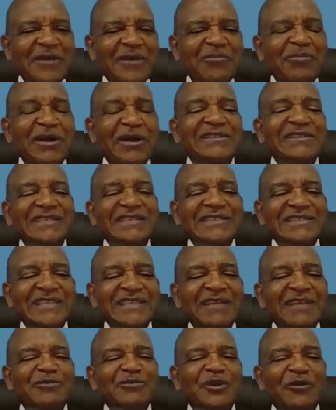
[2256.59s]
But in
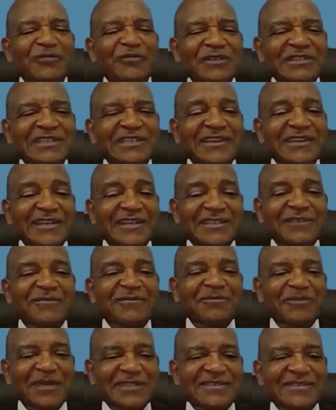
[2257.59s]
terms of
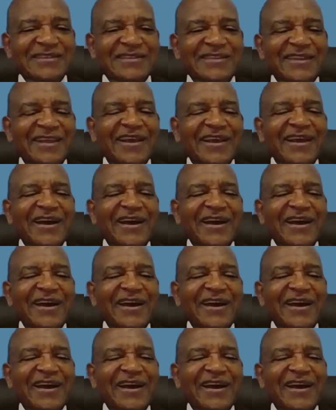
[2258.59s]
integrative medicine